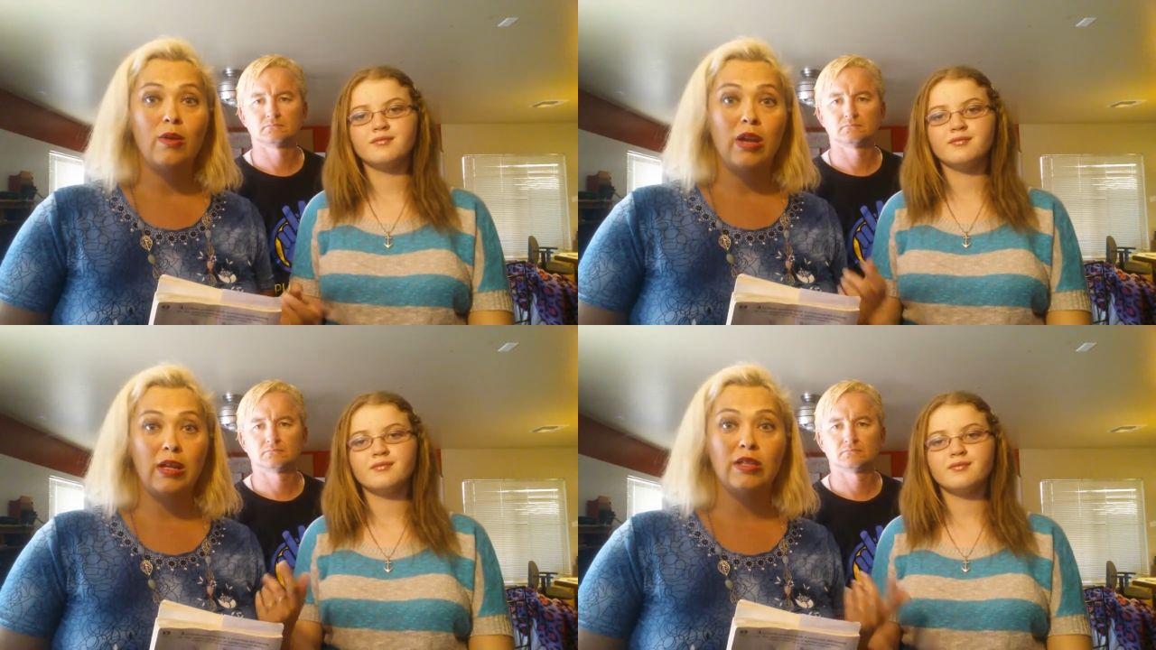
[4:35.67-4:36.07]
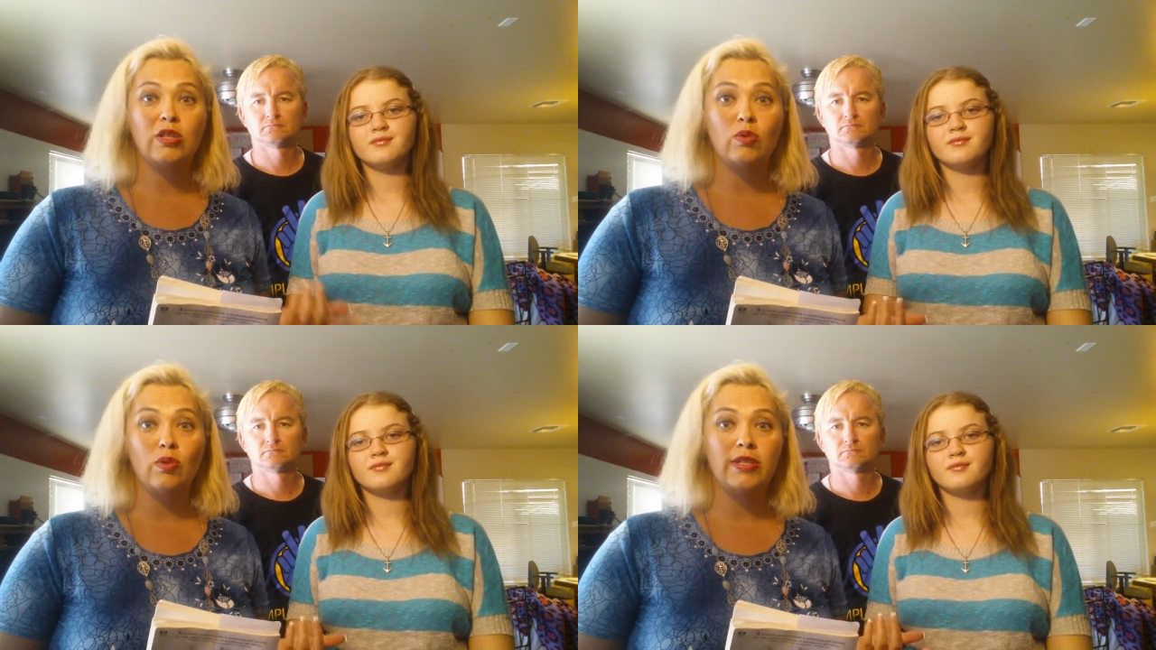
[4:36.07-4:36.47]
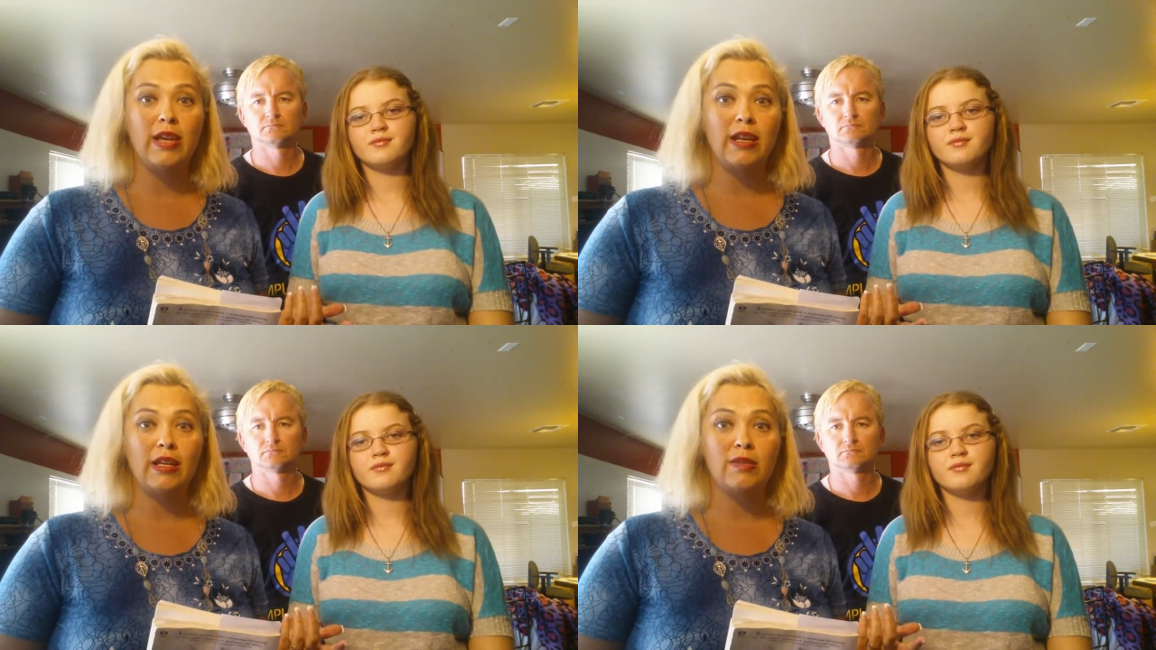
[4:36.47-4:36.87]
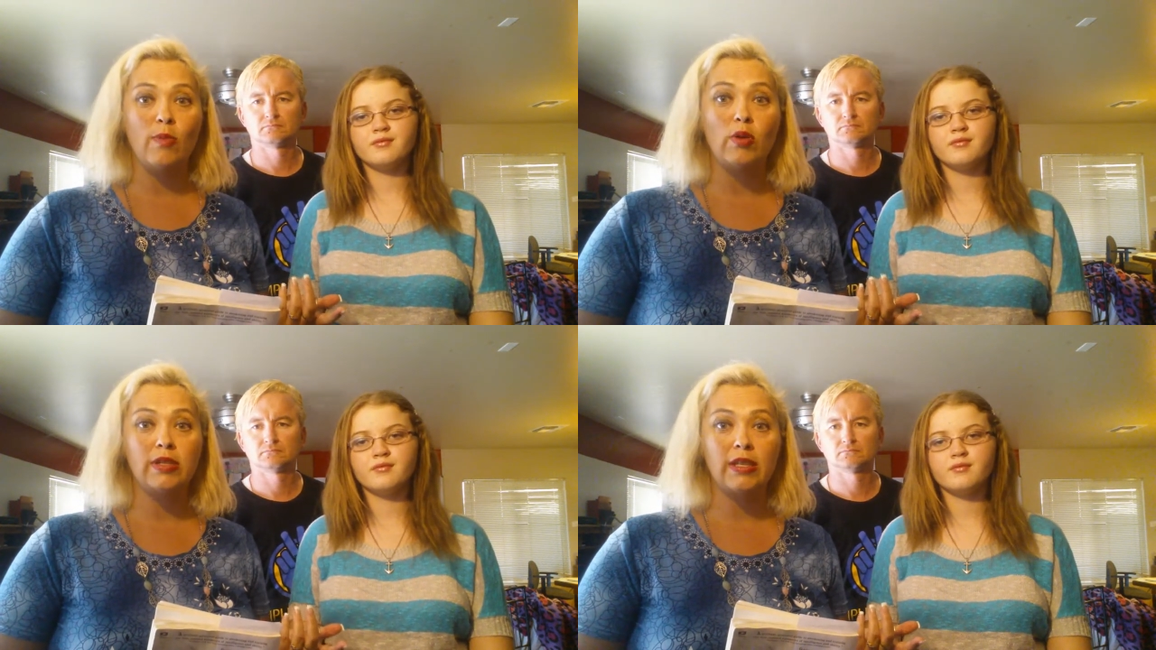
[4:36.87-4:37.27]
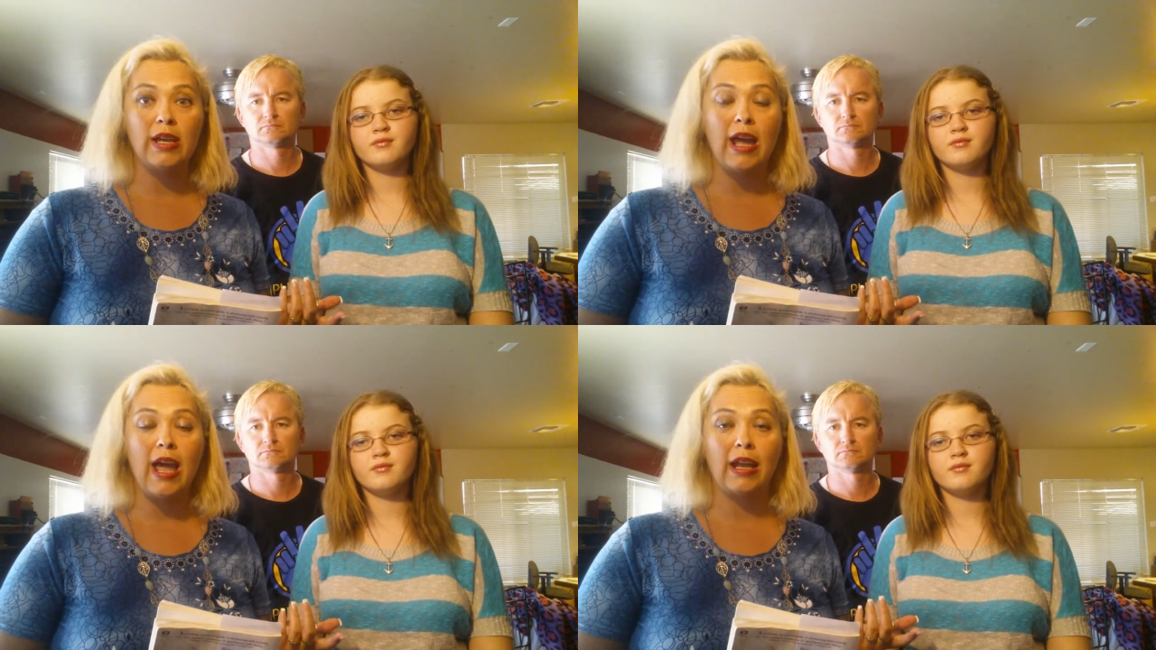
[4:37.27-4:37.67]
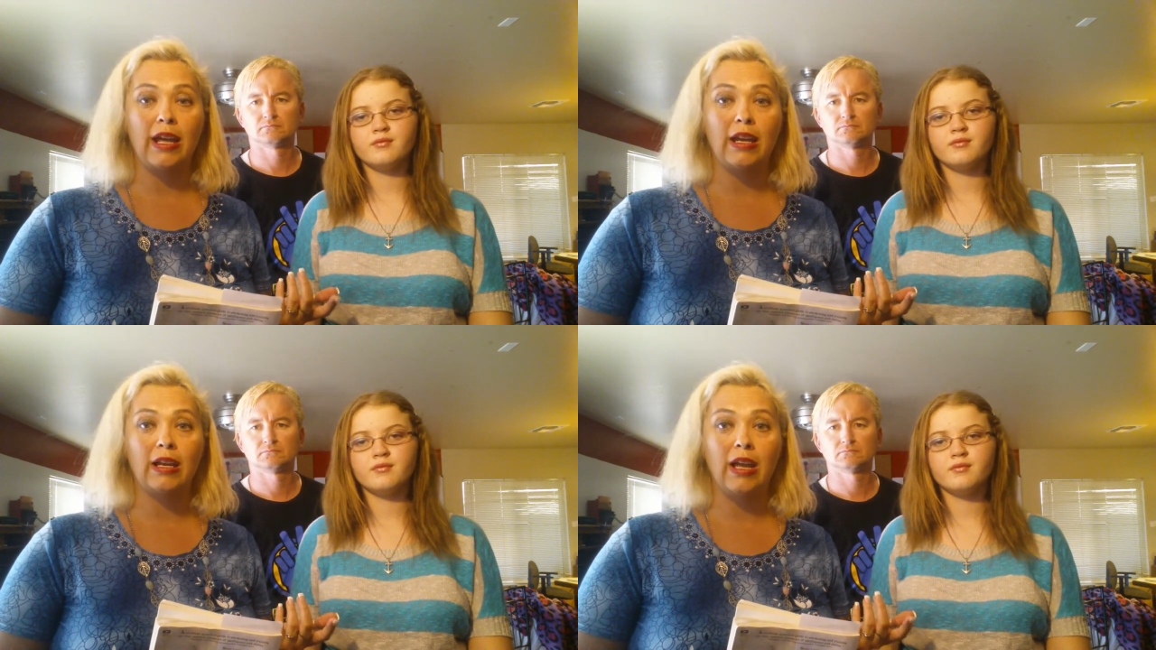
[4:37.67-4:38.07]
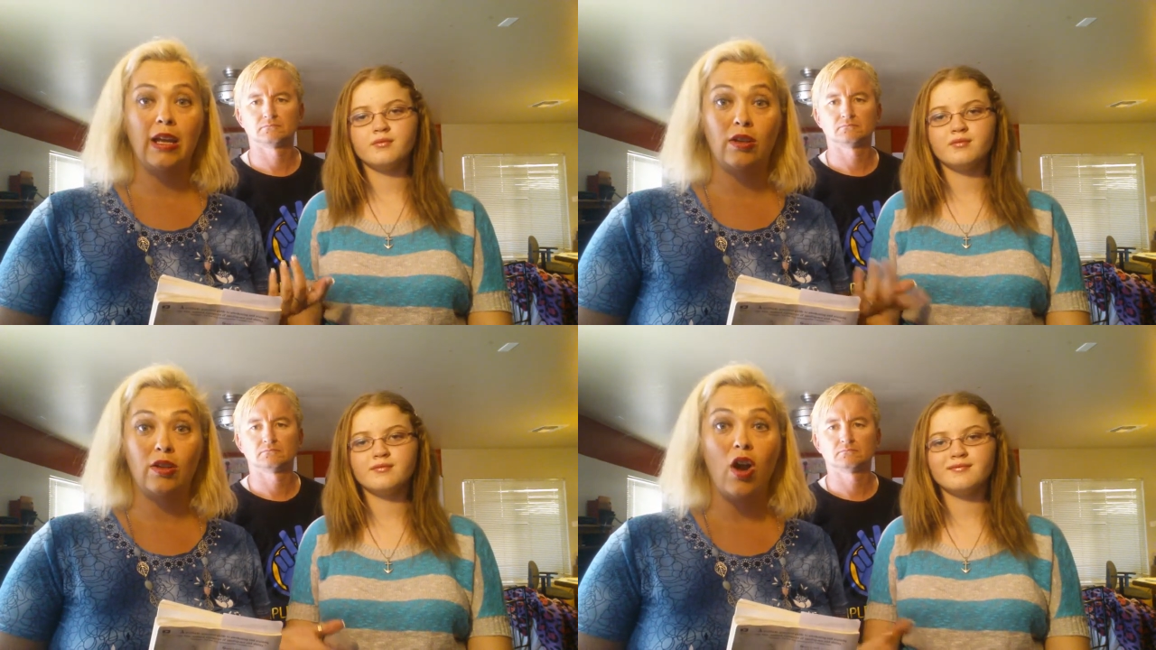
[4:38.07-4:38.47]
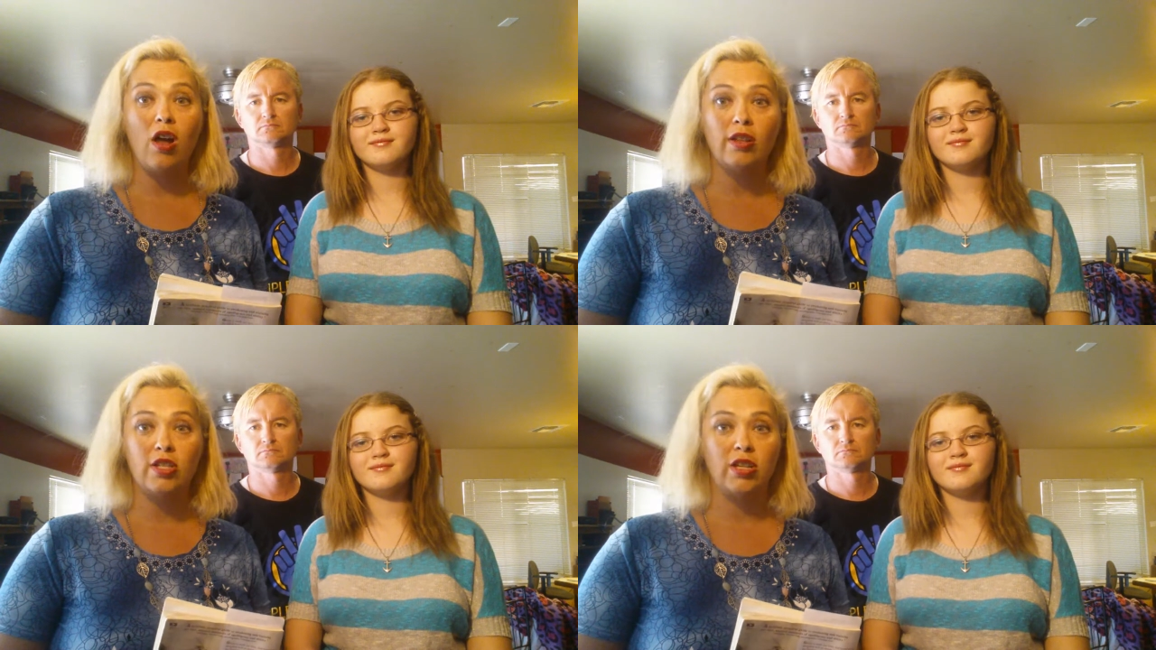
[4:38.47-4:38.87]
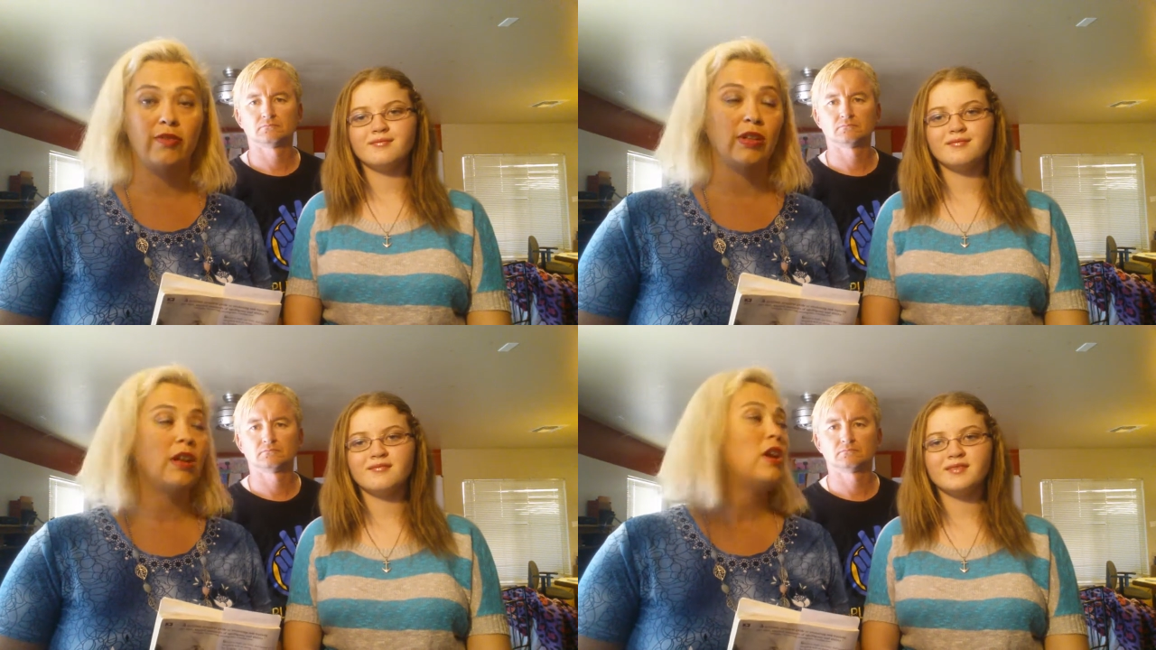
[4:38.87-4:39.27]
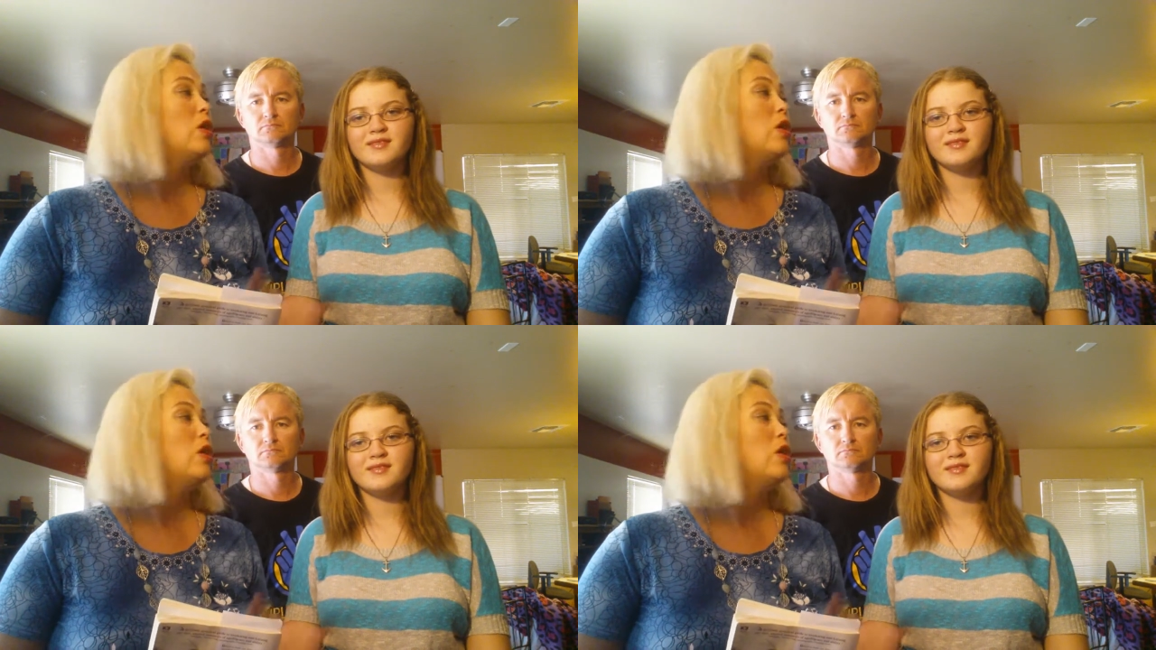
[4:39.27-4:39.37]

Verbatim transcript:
Speaker 1: in school settings mostly and in, in college even,